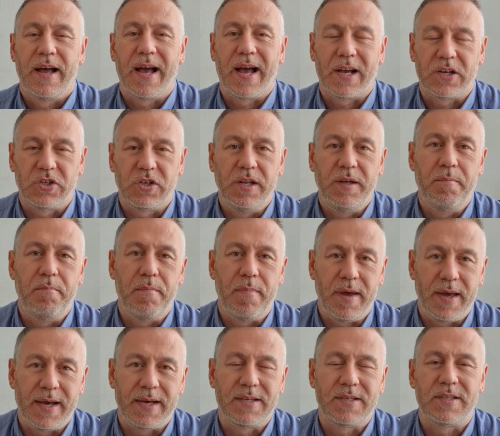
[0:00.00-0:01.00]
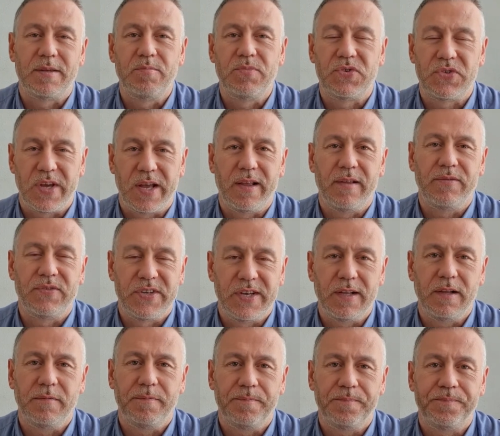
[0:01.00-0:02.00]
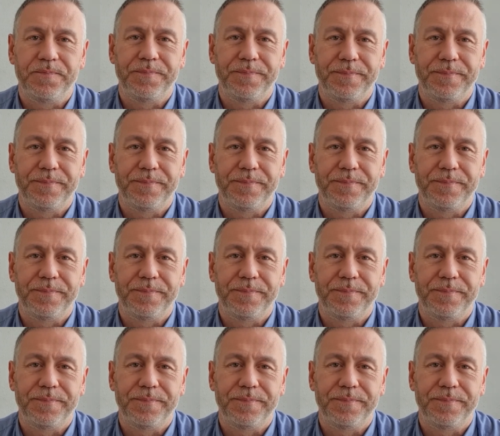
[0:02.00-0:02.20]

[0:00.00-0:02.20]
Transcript: actually makes themselves ill